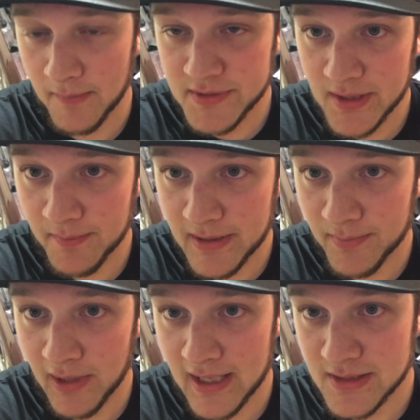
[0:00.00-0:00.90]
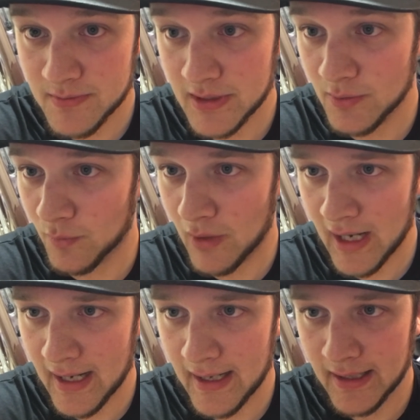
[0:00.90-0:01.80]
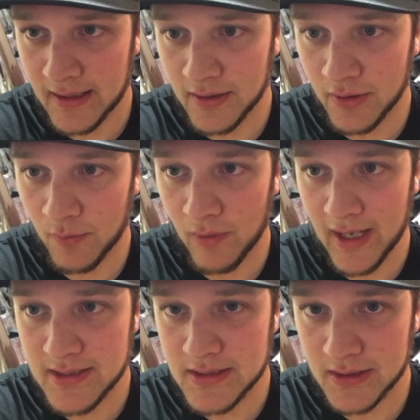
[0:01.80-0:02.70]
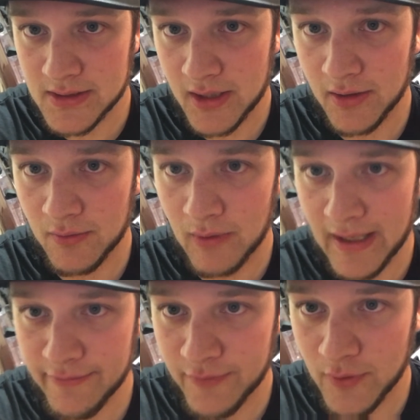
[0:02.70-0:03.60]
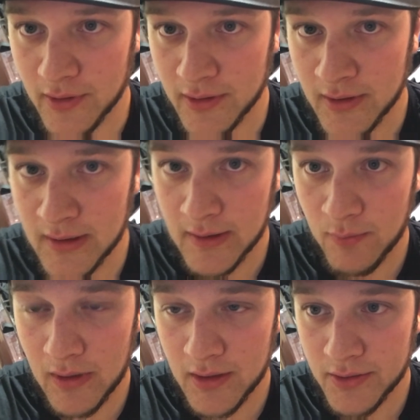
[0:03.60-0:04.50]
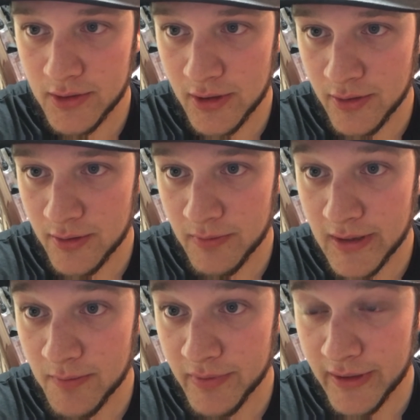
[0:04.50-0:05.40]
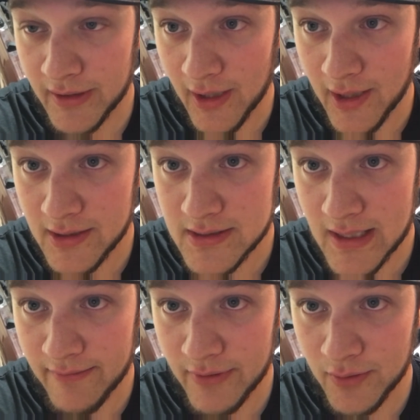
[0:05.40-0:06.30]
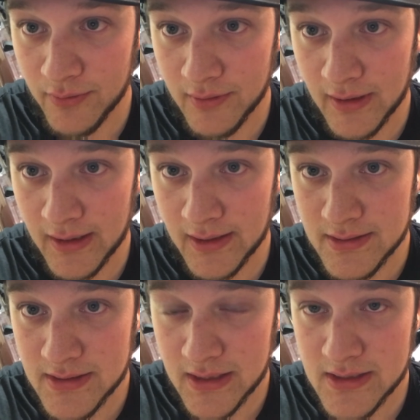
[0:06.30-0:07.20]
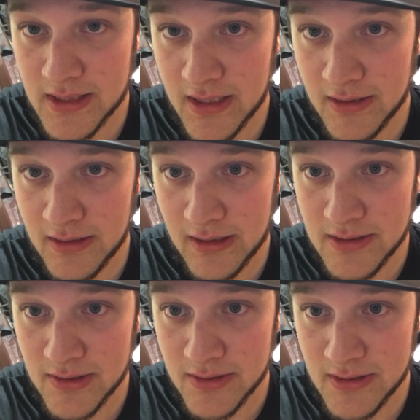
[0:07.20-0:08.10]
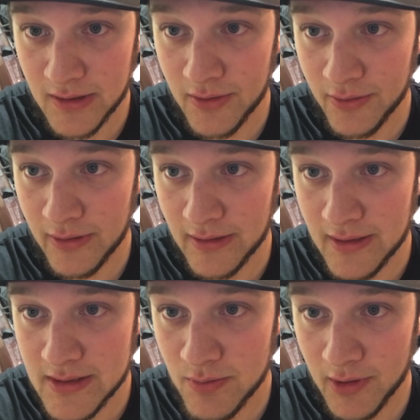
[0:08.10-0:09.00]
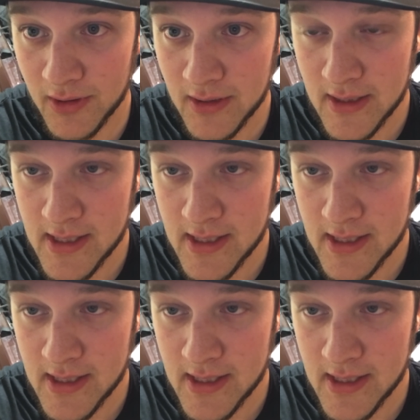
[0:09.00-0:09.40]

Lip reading: Some people ask me why 6.0, why Ford? Well, you know, to be completely honest, I've owned 16 diesels, including this one.